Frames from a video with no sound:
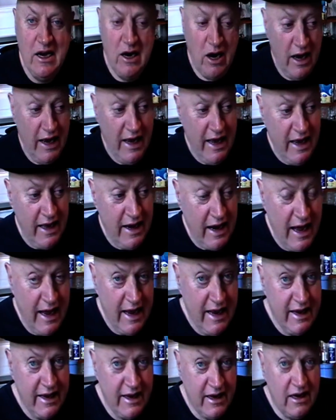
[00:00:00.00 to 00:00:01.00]
I had
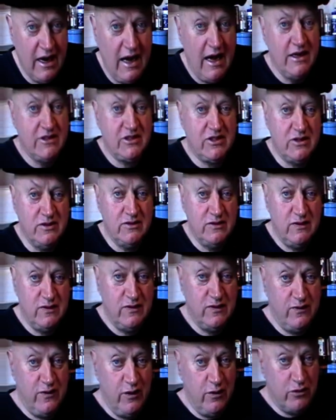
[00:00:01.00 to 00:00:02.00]
a glass of
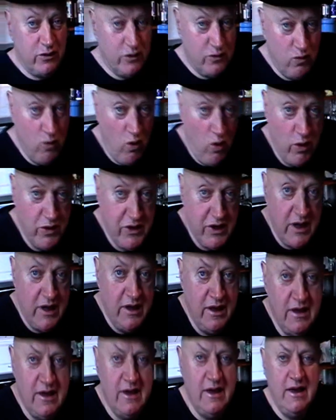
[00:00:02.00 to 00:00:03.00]
filtered
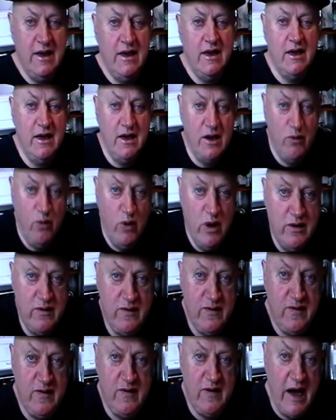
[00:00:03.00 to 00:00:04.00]
water
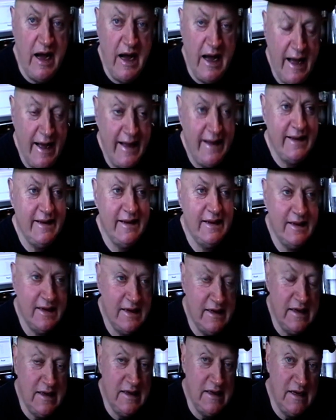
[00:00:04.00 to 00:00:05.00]
with a
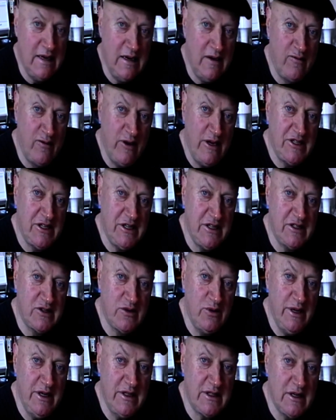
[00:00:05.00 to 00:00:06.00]
freshly
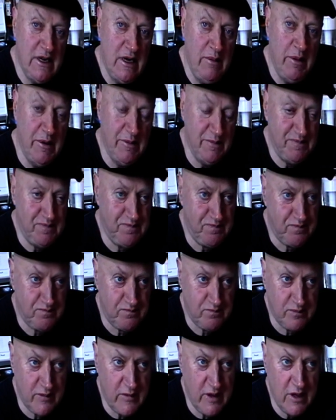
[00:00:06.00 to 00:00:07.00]
squeezed lemon
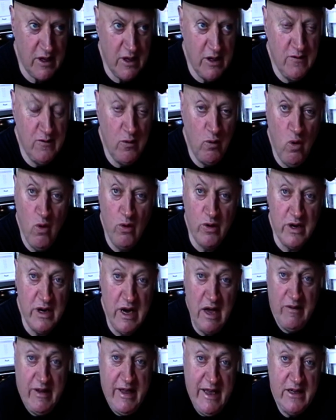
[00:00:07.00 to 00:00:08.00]
in the water,
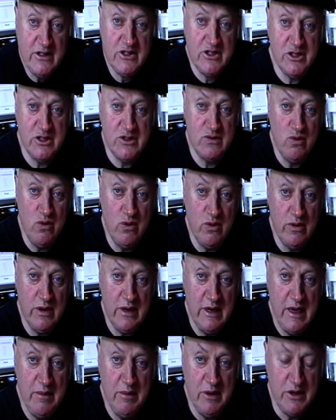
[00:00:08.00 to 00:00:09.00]
nothing else, just water and
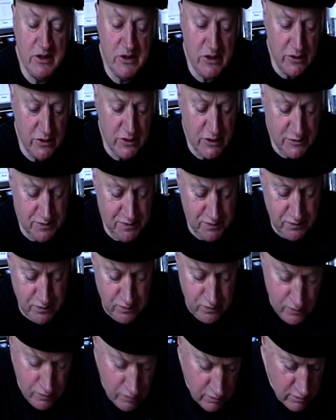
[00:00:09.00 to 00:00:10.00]
lemon juice.
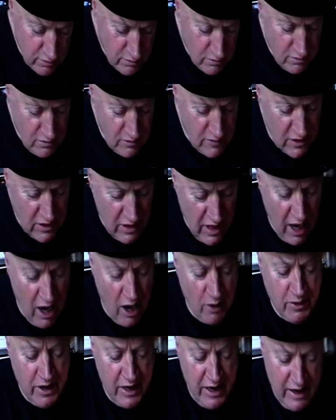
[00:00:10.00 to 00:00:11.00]
Now
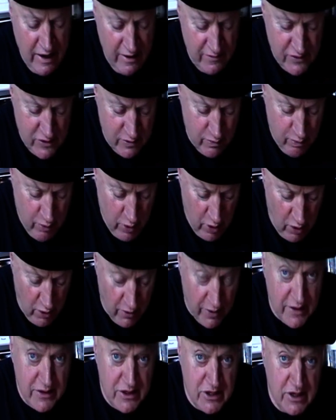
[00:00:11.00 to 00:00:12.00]
I'm going to have some
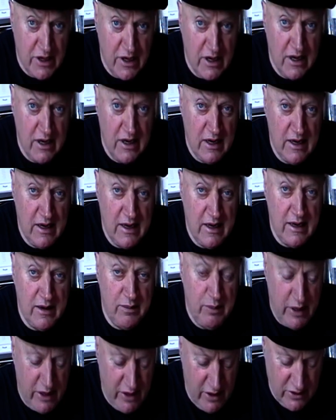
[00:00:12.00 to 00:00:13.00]
porridge
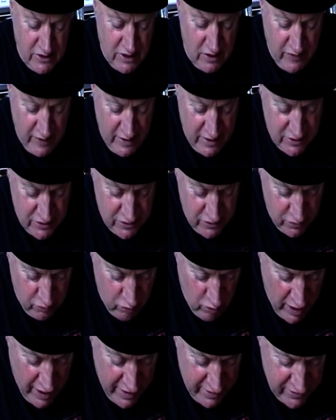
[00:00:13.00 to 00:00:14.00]
because I think it's a good
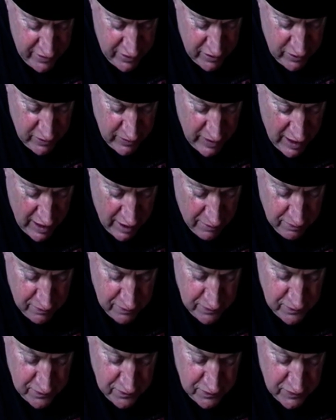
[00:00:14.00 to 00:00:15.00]
way to
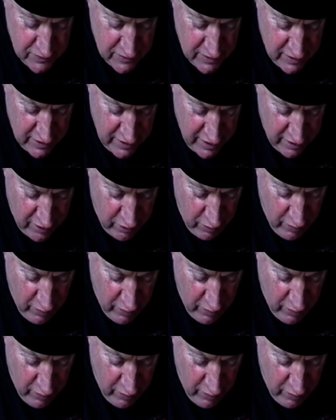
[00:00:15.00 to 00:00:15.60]
get